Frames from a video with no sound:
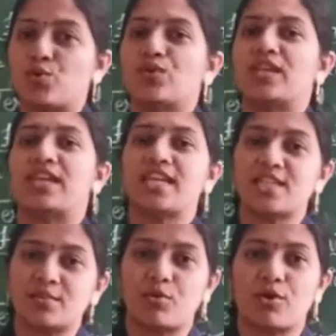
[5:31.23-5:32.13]
to the
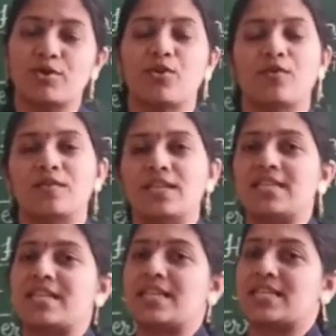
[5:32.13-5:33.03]
next point of
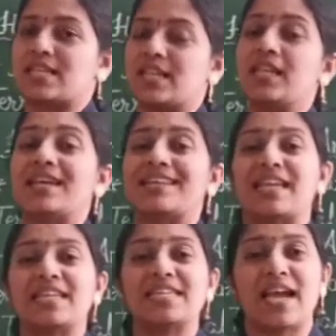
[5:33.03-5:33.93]
this lesson,
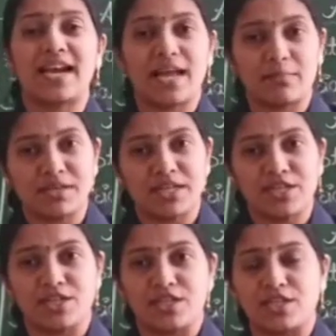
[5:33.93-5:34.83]
that is
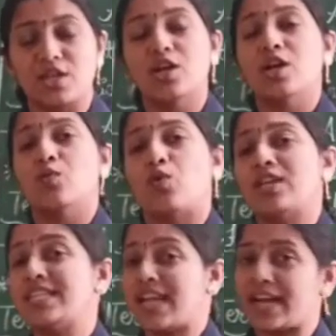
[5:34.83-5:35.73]
adaptations.
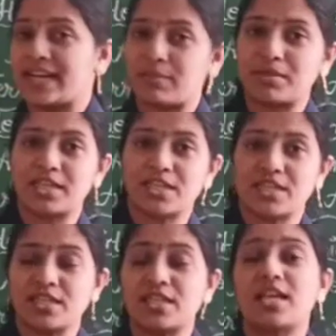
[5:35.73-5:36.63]
What is
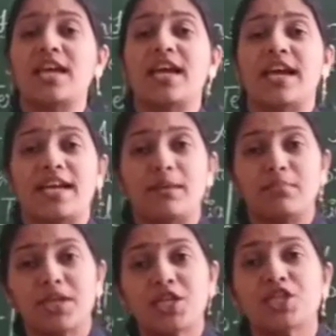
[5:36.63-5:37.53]
adaptations?
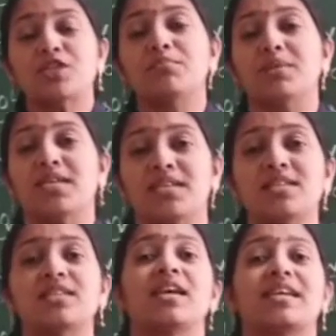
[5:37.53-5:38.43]
Adaptation
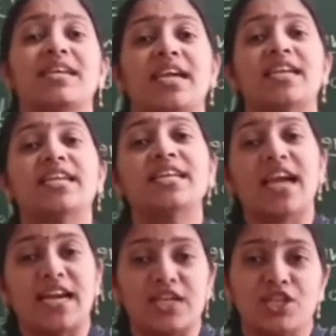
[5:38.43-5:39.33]
means getting
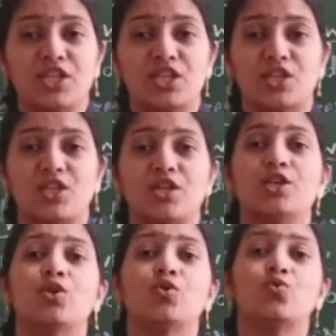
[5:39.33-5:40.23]

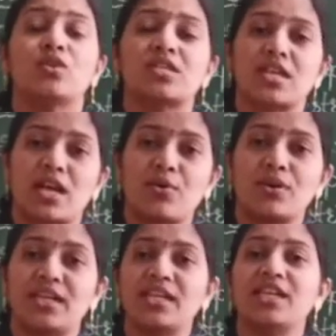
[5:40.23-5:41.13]
adjusted to the
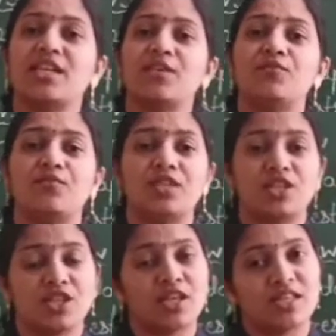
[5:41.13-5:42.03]
surrounding in
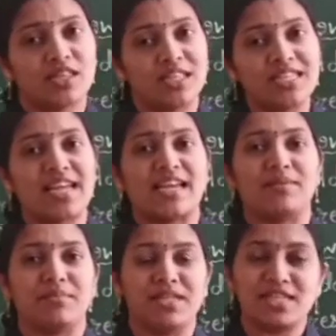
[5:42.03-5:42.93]
which these
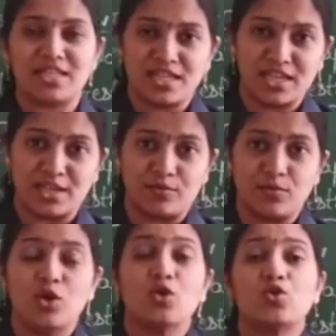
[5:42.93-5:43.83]
animals live.
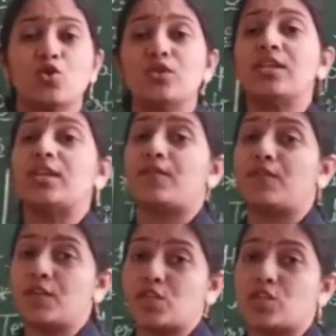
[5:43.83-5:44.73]
So the
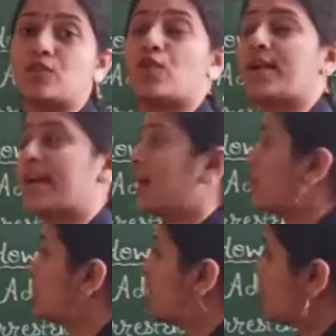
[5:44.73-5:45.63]
definition for
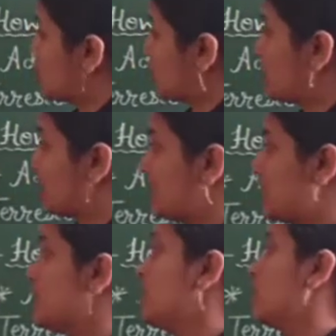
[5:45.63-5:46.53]
adaptation
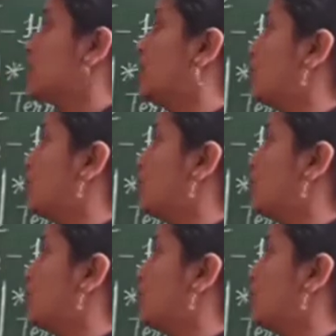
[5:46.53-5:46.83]
is the